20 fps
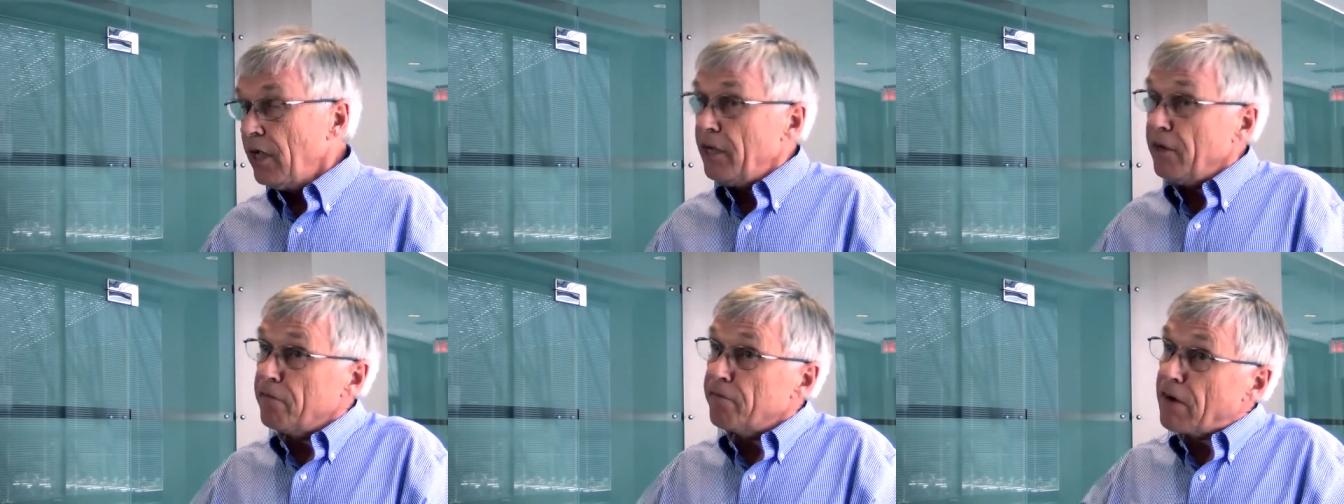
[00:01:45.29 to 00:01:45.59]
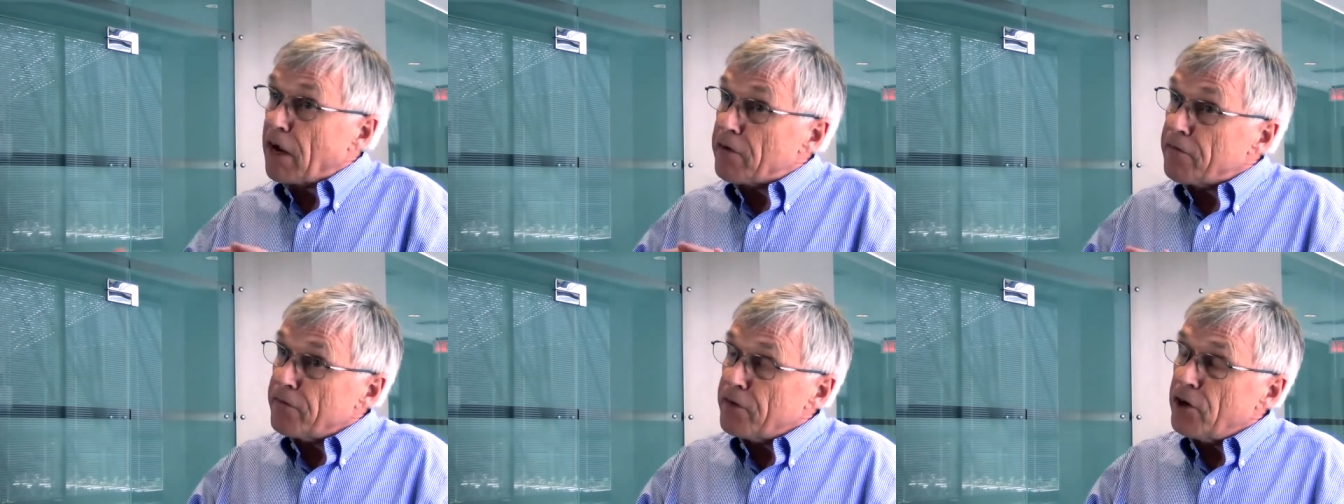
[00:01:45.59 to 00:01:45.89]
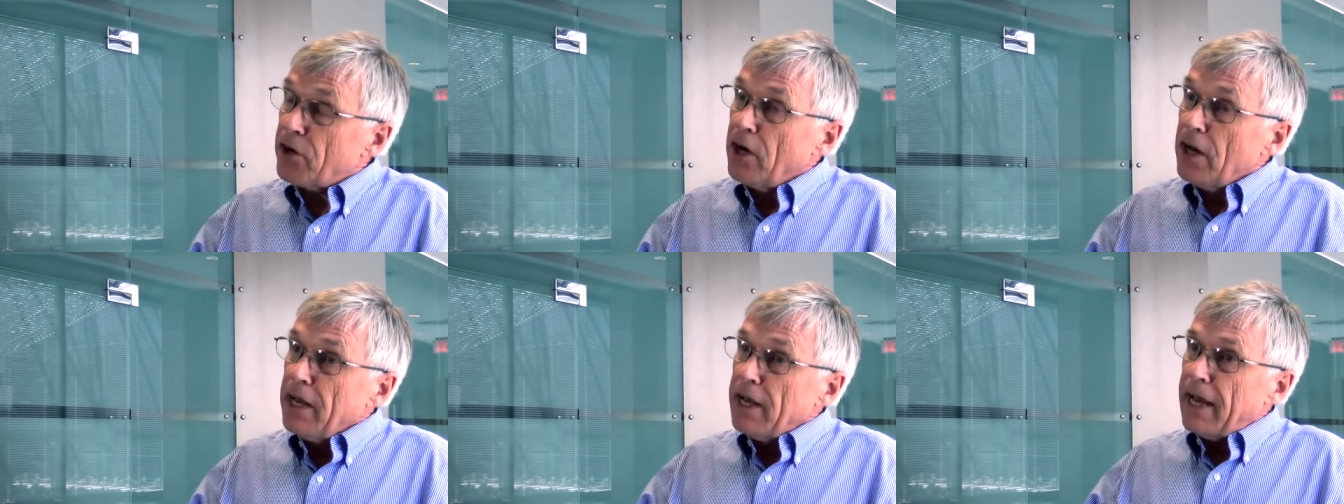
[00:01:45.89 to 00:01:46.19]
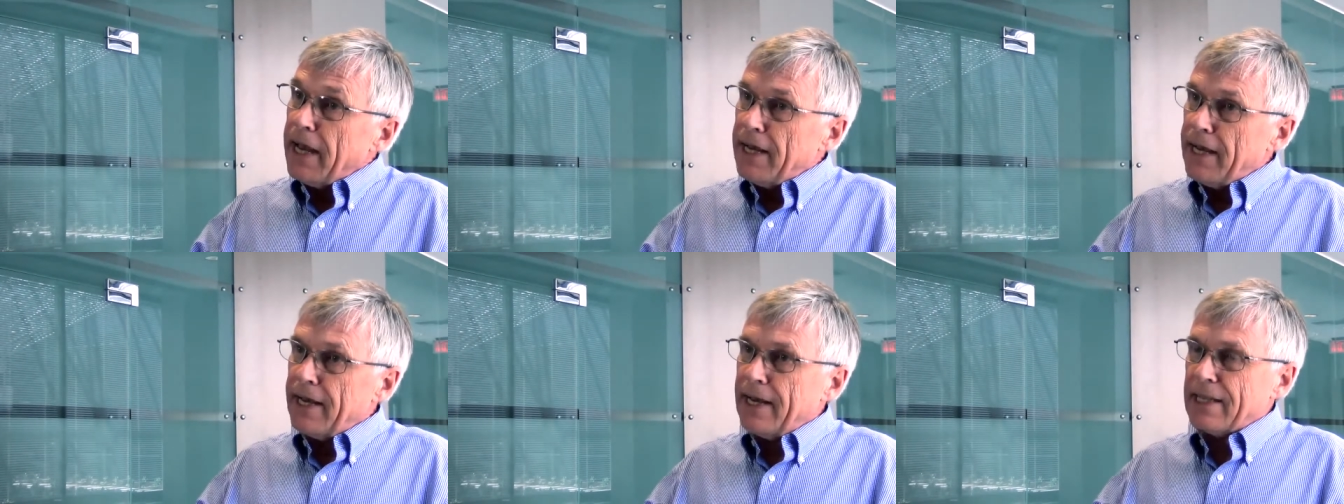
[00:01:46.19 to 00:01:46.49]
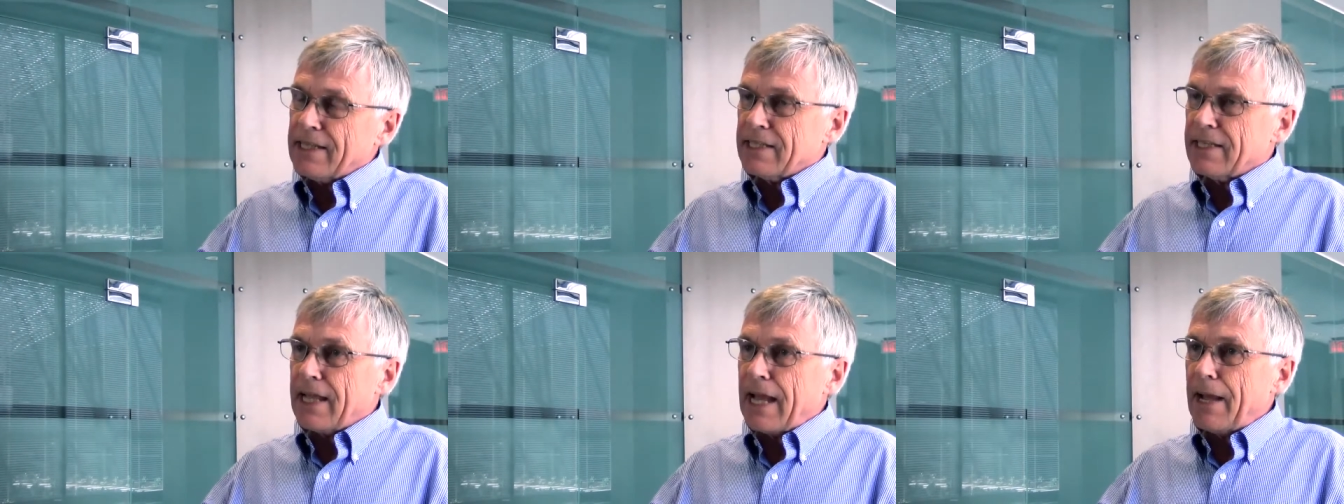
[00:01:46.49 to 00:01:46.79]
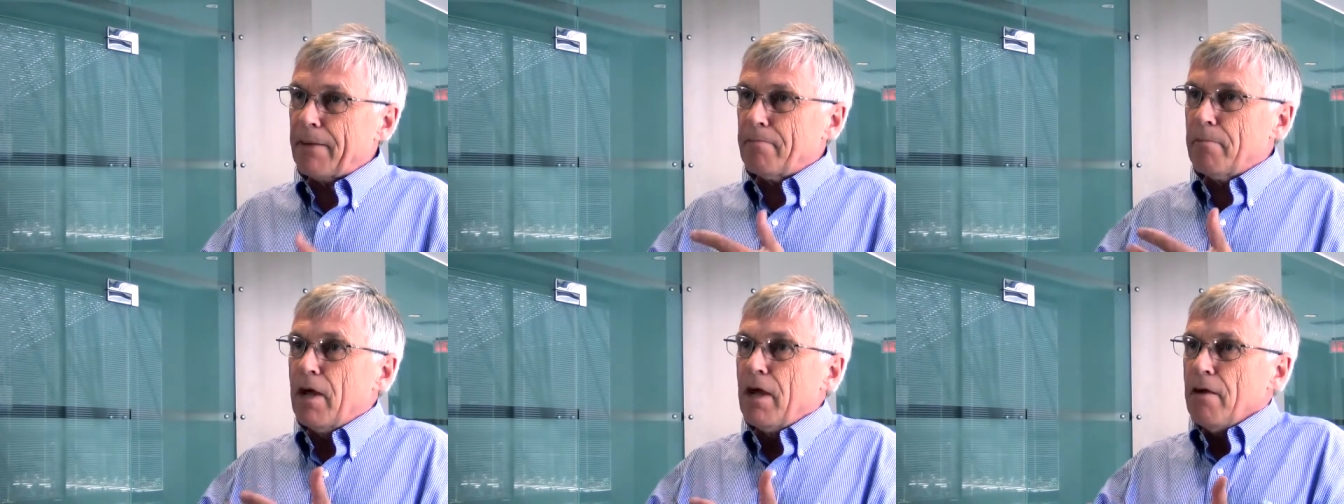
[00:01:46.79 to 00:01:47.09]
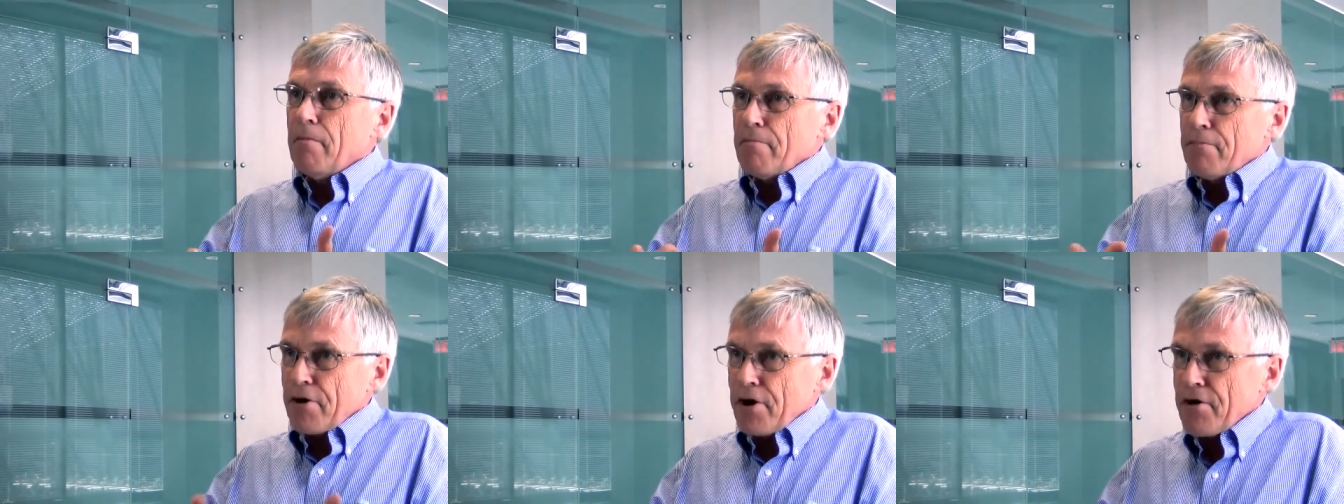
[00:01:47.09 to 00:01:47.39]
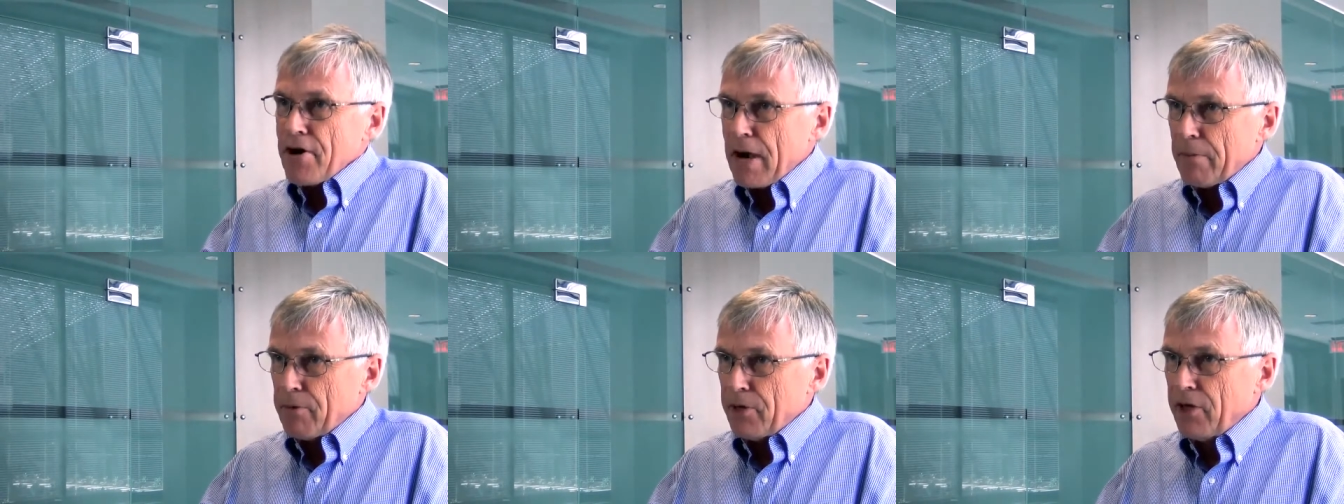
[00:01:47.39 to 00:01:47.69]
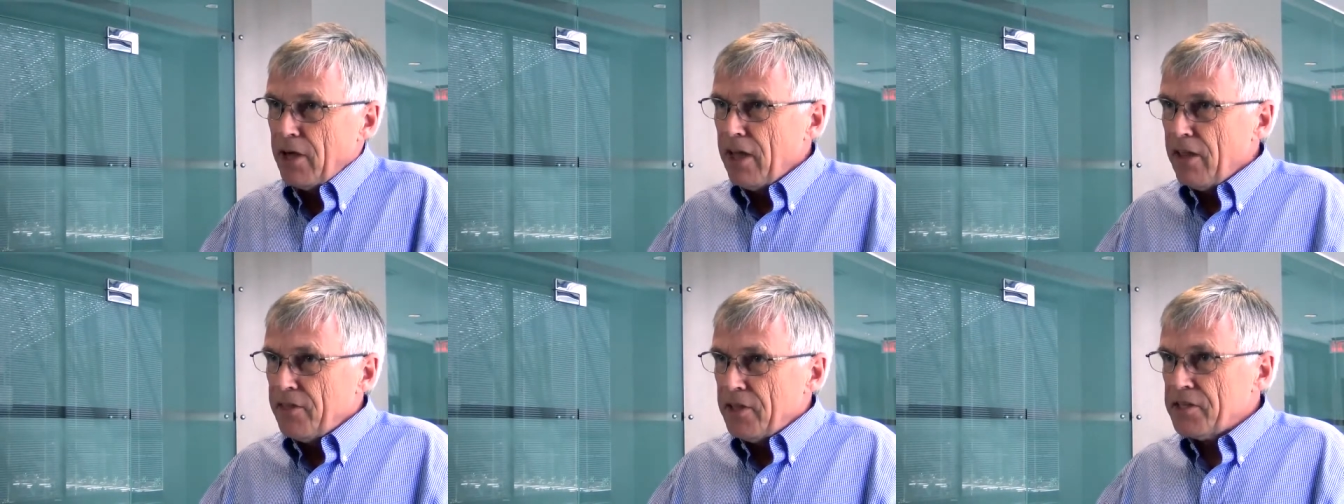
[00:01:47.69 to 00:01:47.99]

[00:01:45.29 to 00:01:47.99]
And in fact, for an NX CAM programmer,